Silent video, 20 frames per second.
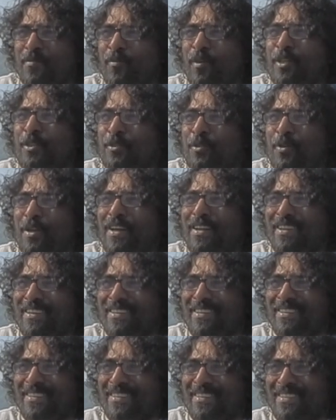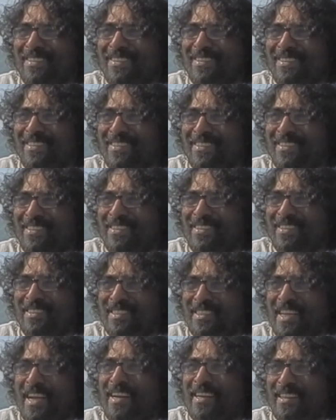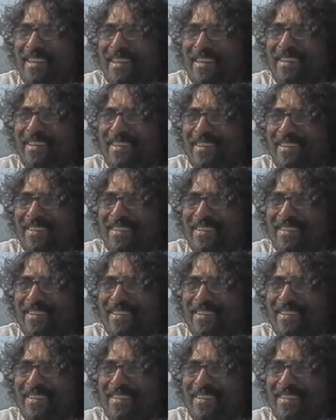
why should I stand there?